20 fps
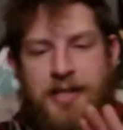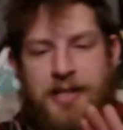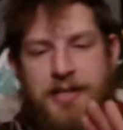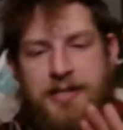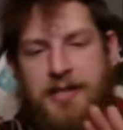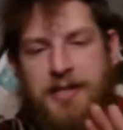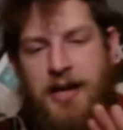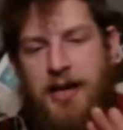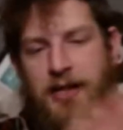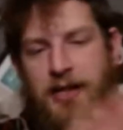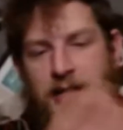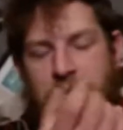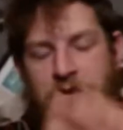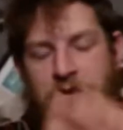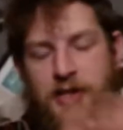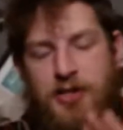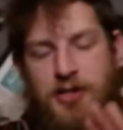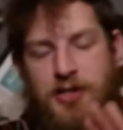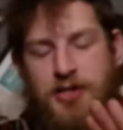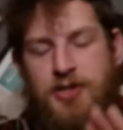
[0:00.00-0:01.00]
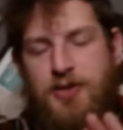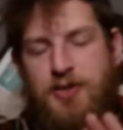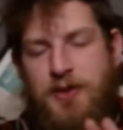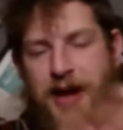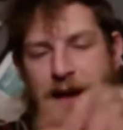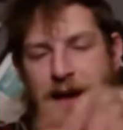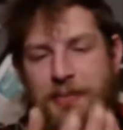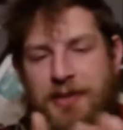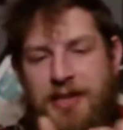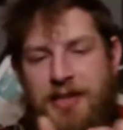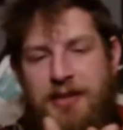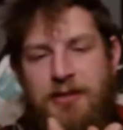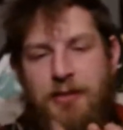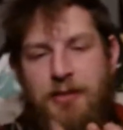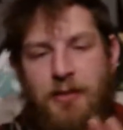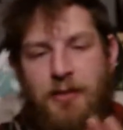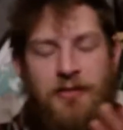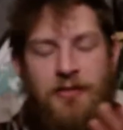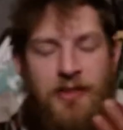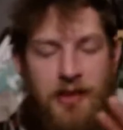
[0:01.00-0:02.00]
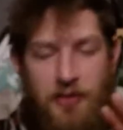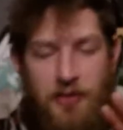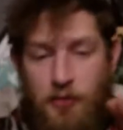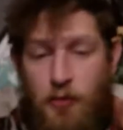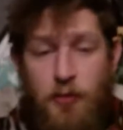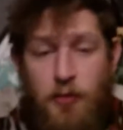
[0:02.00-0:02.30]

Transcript: It's not just trapped in those things.